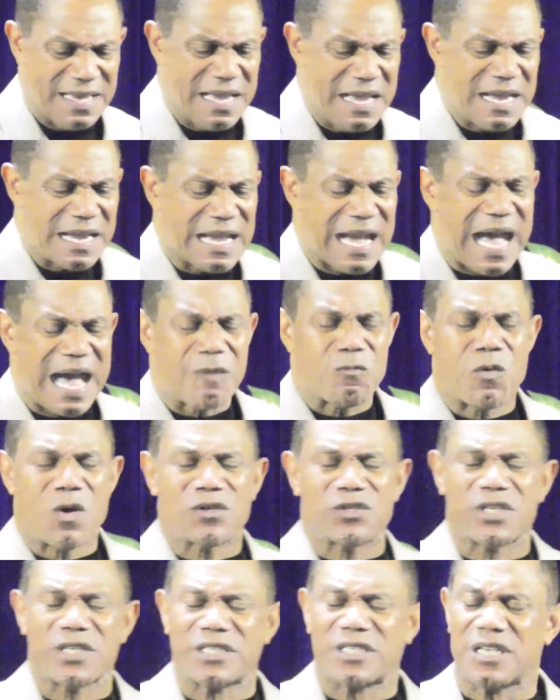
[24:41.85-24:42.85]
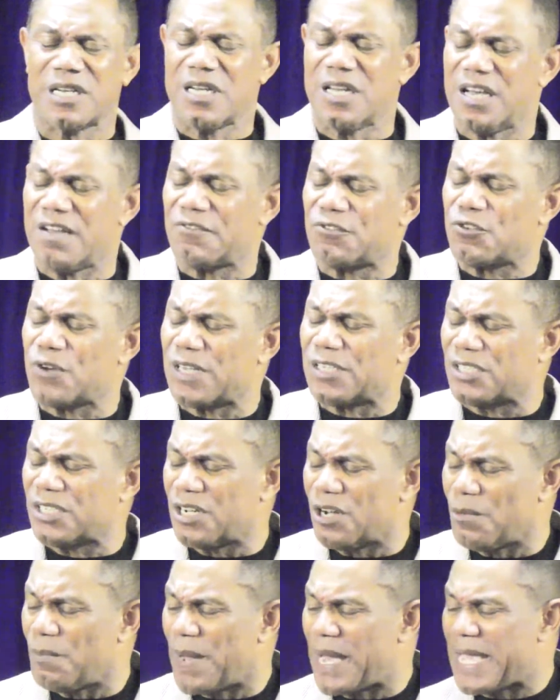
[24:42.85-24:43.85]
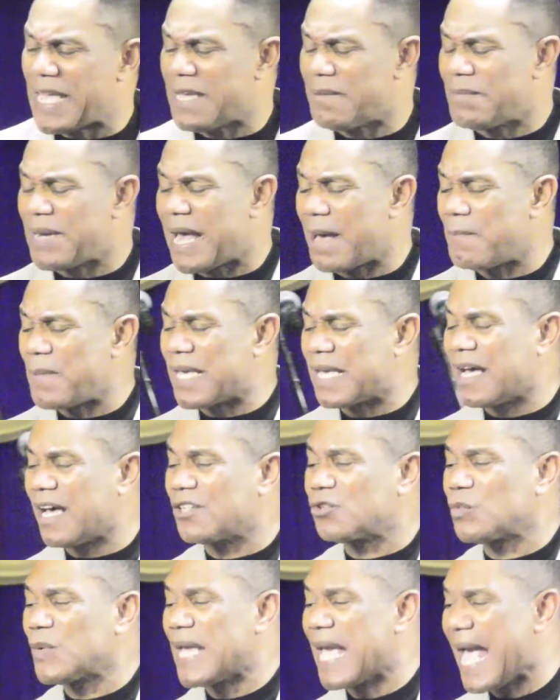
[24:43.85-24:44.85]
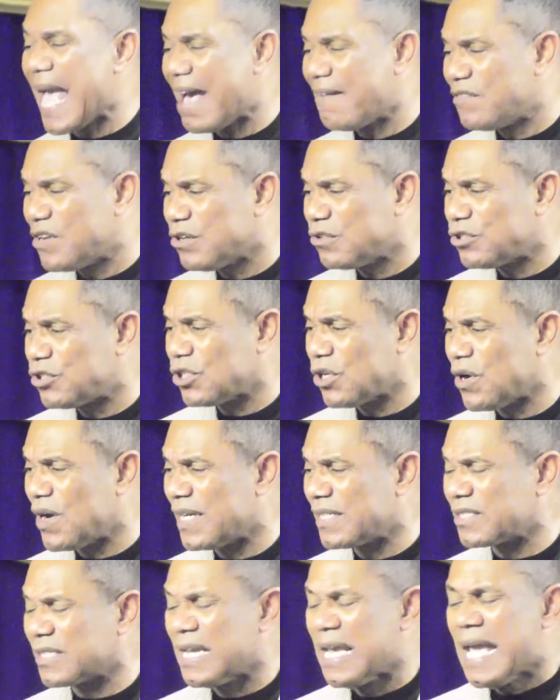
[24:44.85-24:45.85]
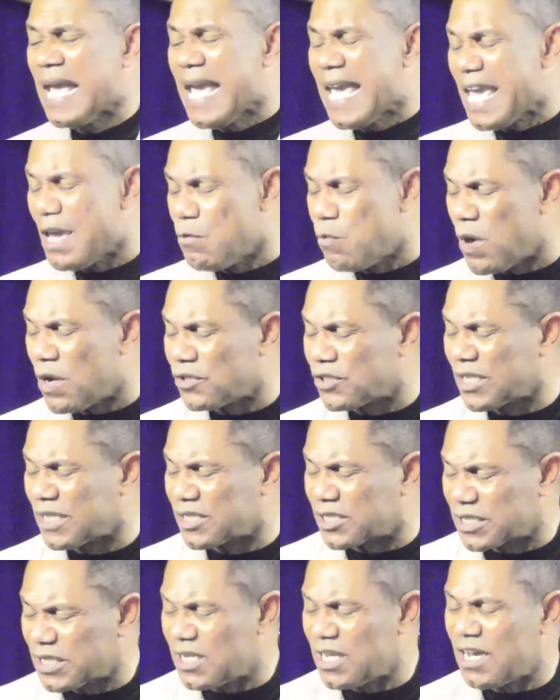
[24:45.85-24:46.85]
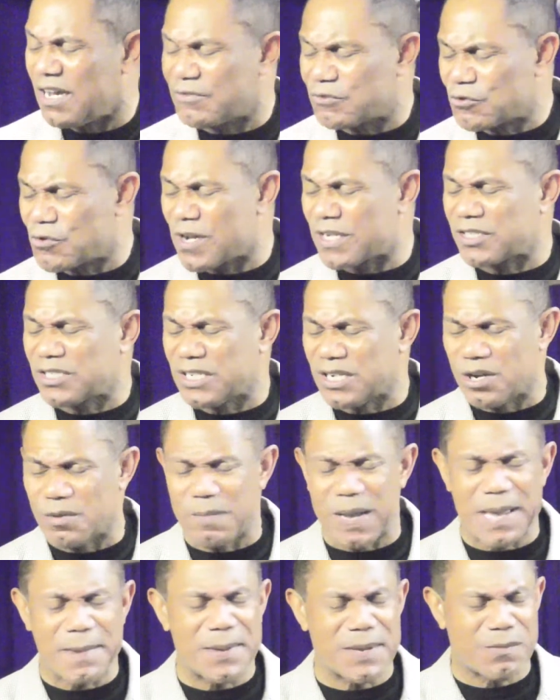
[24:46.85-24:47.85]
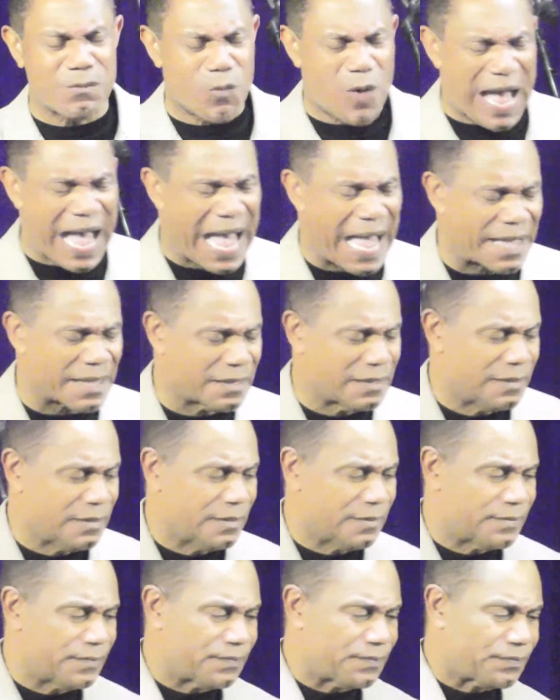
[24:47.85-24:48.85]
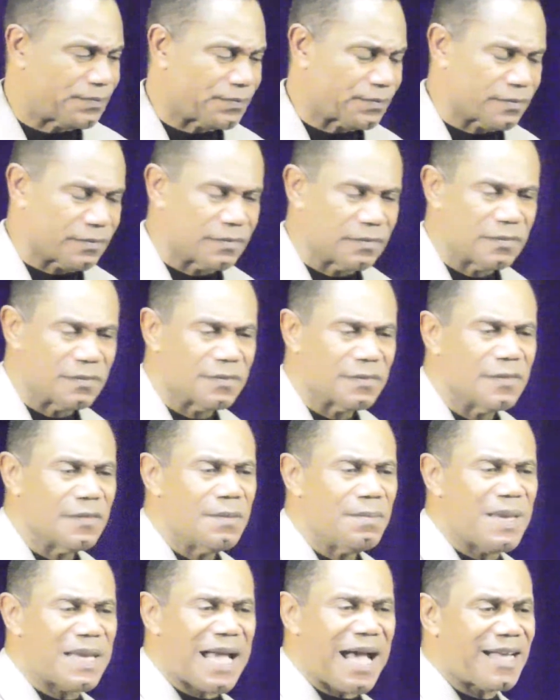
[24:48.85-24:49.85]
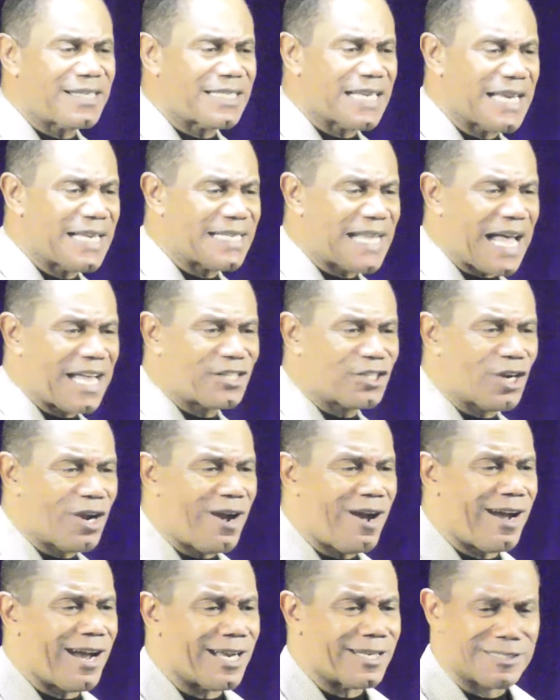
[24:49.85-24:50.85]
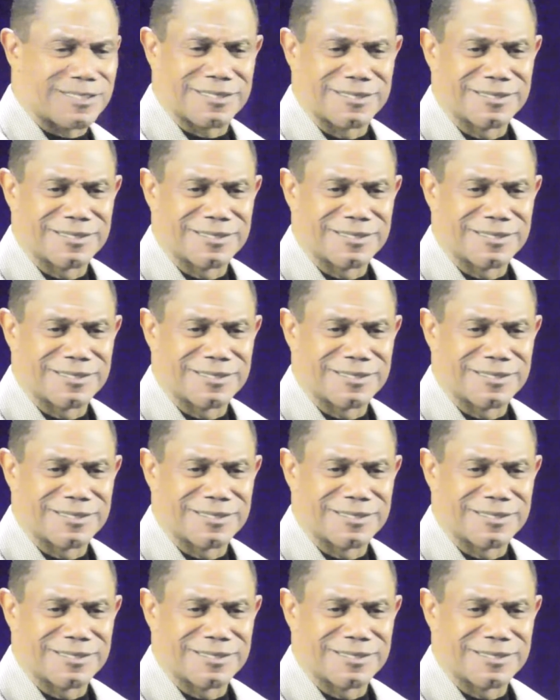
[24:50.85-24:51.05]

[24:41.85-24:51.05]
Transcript: God wants us to love, trust, and obey him, not because we have no choice. He wants us to love, trust, and obey him. Why? Because he is our choice.